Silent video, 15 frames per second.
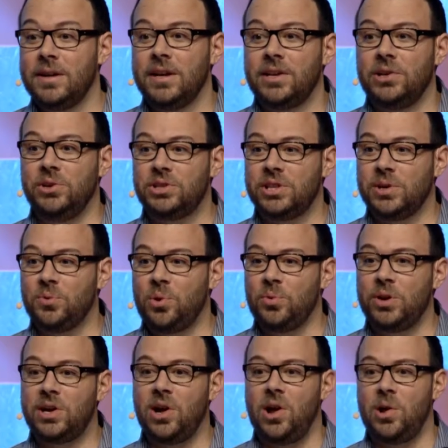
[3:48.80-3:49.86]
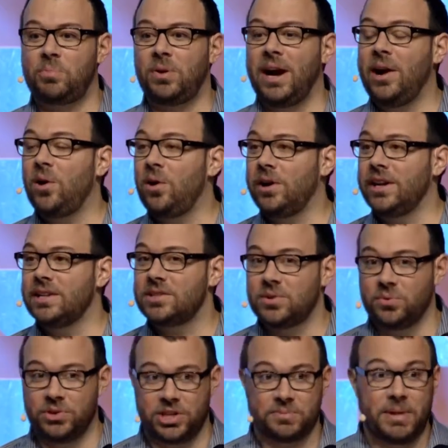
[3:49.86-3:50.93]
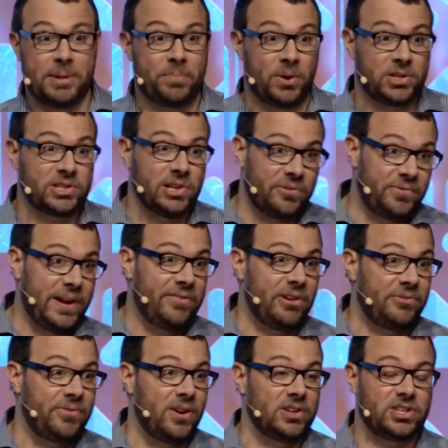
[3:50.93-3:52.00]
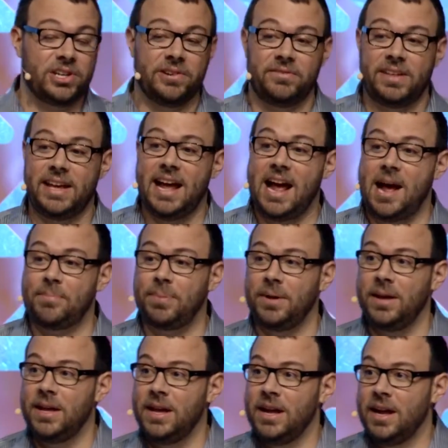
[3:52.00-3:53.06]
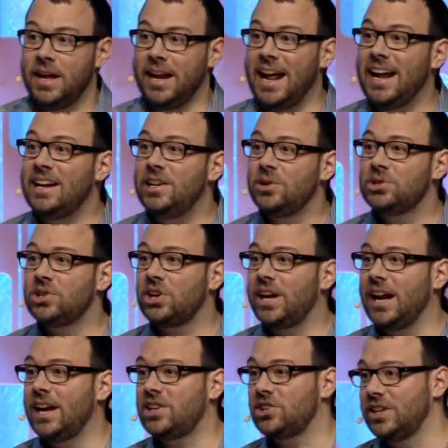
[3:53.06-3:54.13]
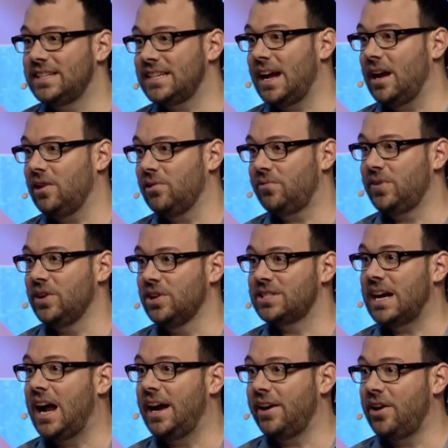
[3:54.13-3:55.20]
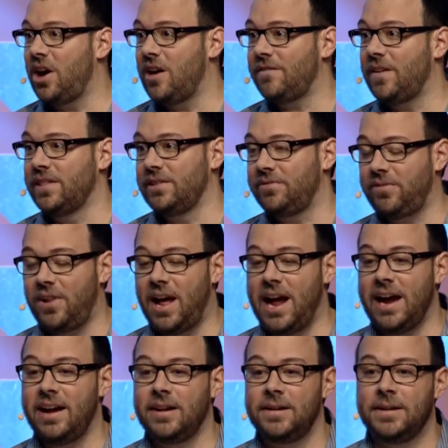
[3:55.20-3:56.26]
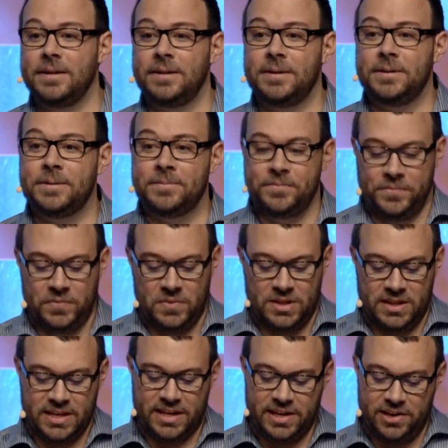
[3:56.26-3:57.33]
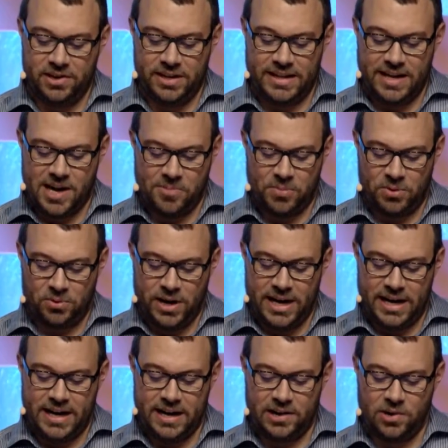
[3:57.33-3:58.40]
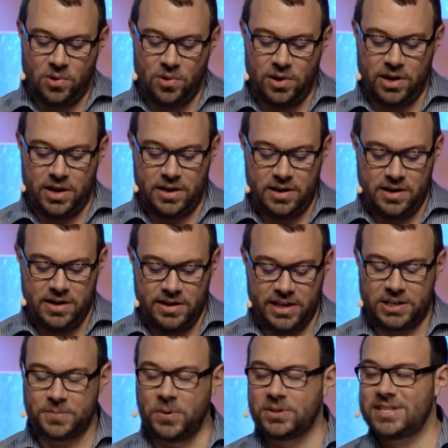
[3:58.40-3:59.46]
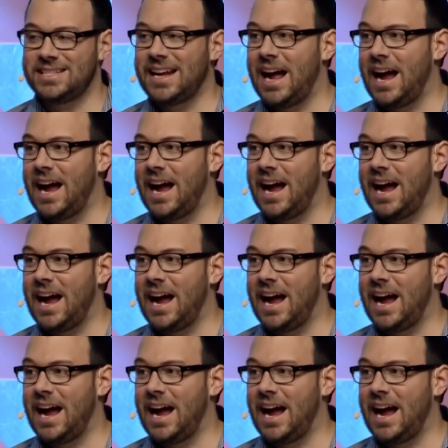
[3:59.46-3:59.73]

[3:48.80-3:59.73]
using what we call priorities, which is my personal favorite function of the app, an end user can actually toggle fields on and off on the fly. The gear in the upper right-hand corner exposes a